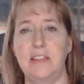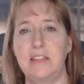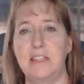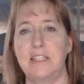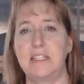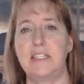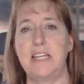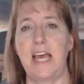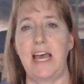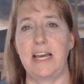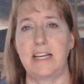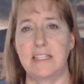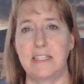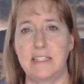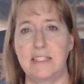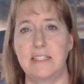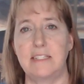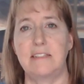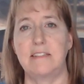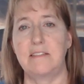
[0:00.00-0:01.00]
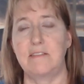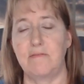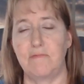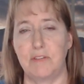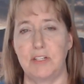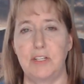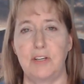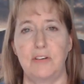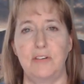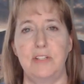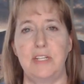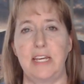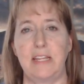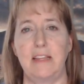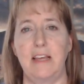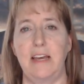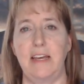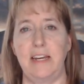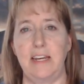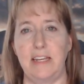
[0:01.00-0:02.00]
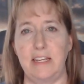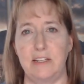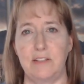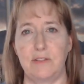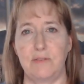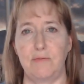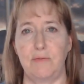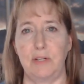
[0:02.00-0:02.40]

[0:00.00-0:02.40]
the tax return deadline is